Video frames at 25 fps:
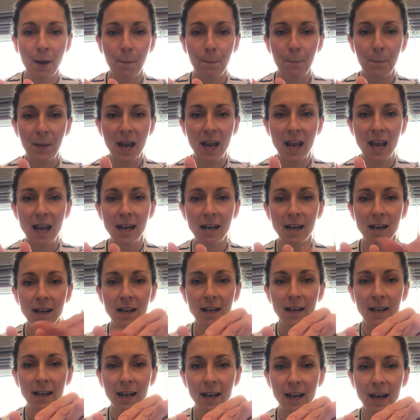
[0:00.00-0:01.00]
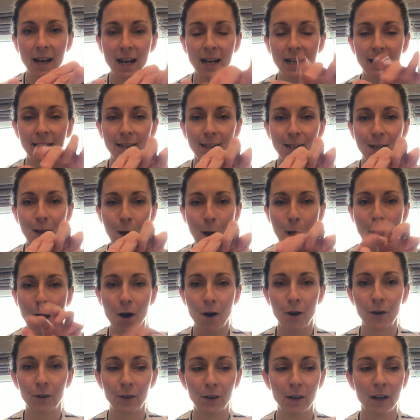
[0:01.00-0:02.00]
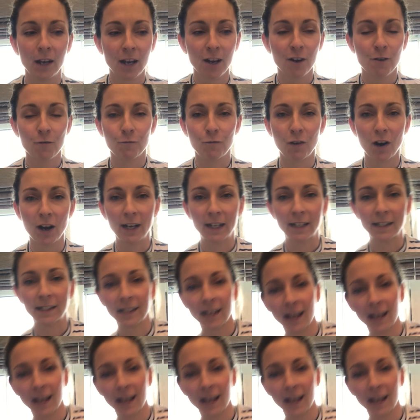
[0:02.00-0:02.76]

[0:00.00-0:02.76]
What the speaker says: Pin it on. Right.